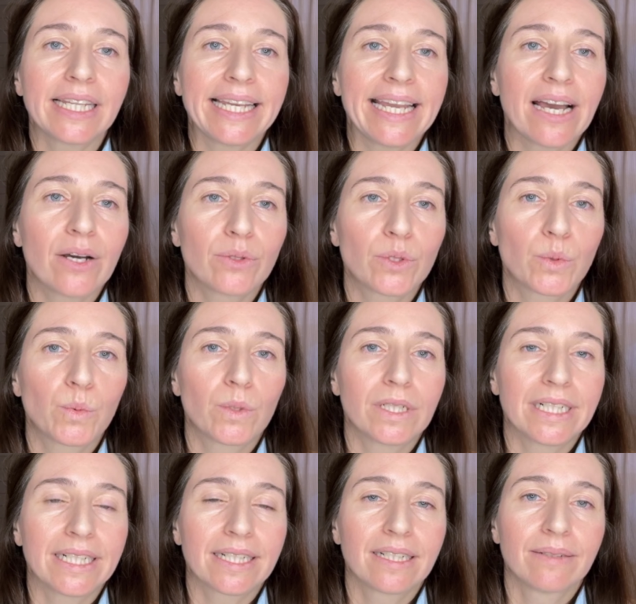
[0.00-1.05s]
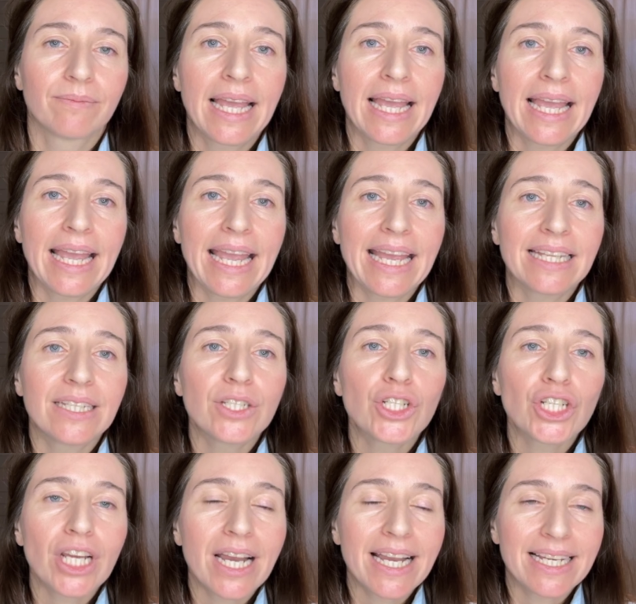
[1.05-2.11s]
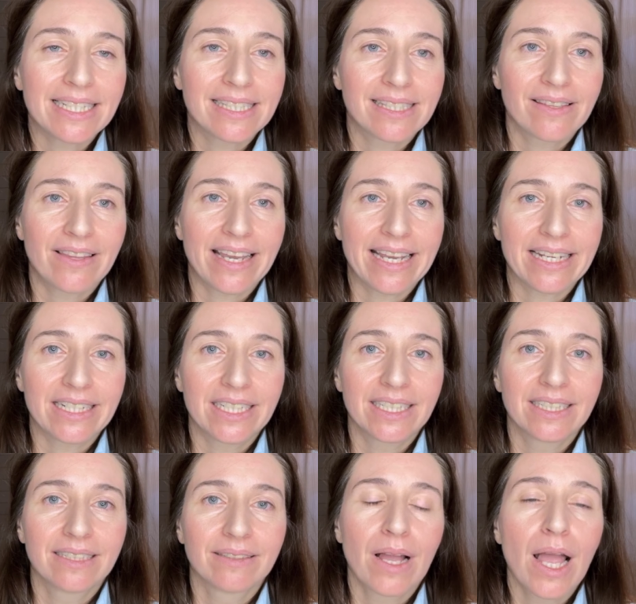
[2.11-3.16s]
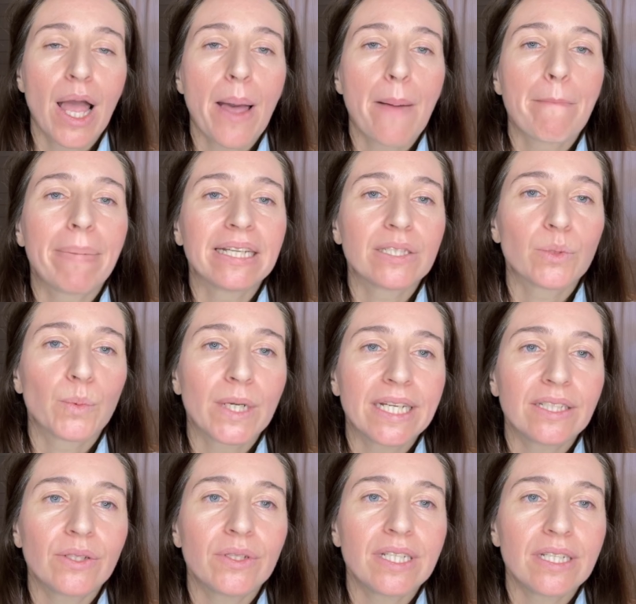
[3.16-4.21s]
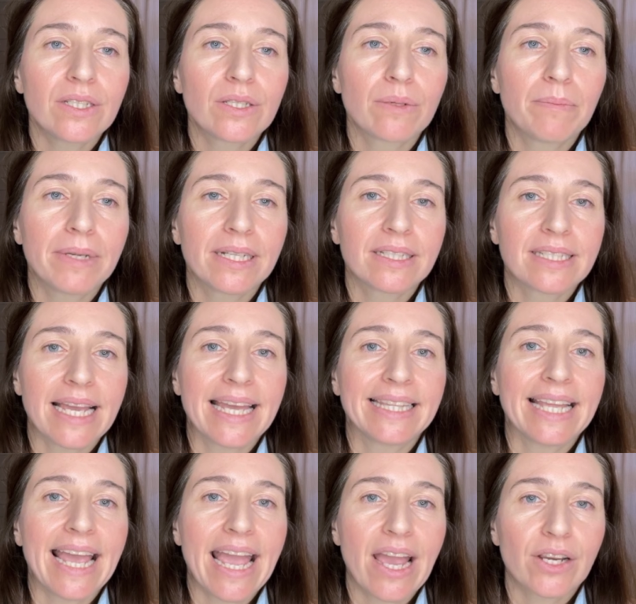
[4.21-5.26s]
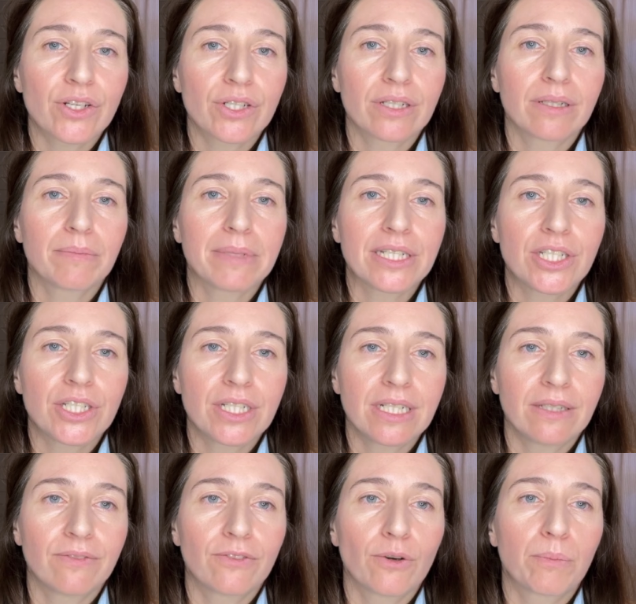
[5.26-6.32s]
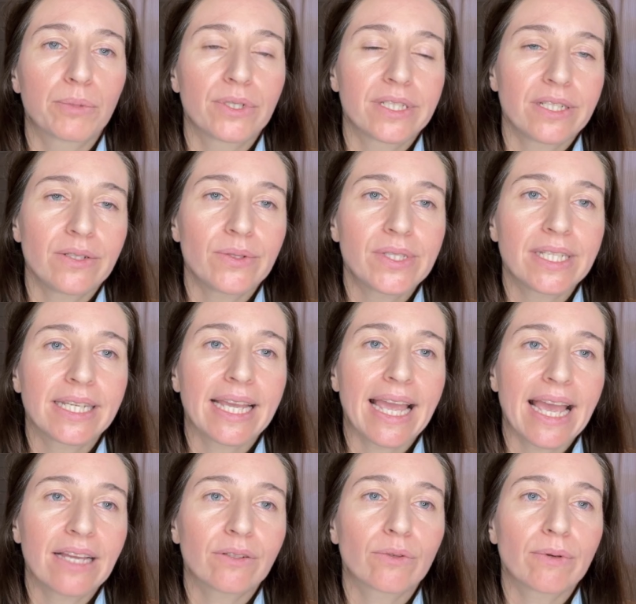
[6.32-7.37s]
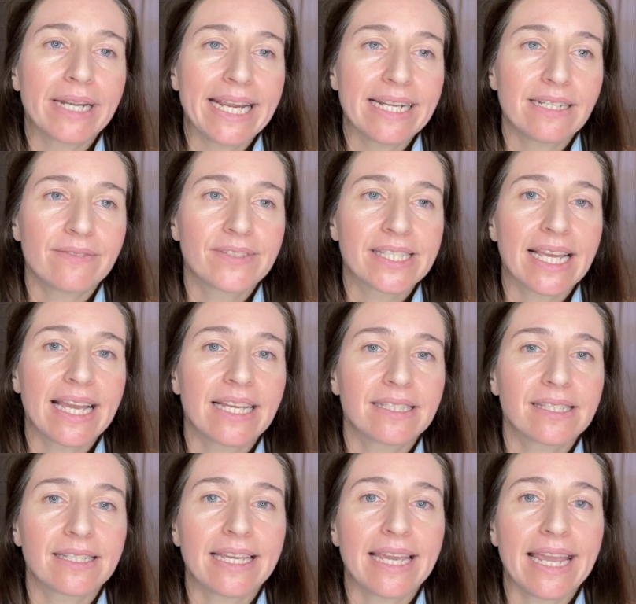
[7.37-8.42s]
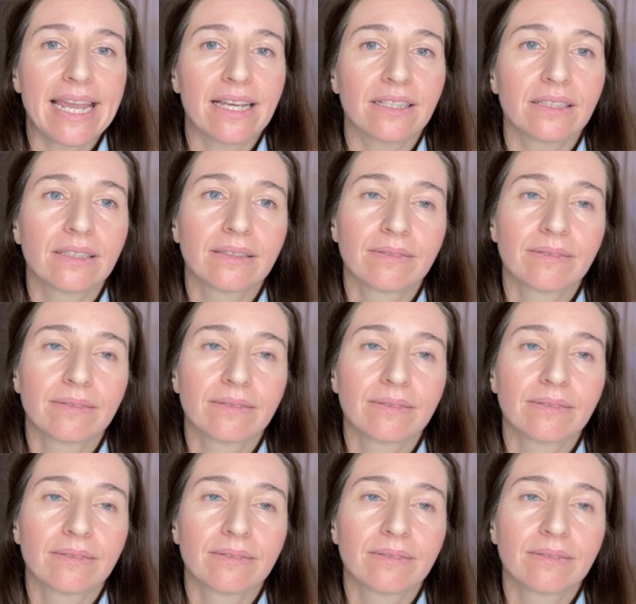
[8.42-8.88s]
layout work, and it shines there. But when you need to build an actual machine for producing ad creatives at scale,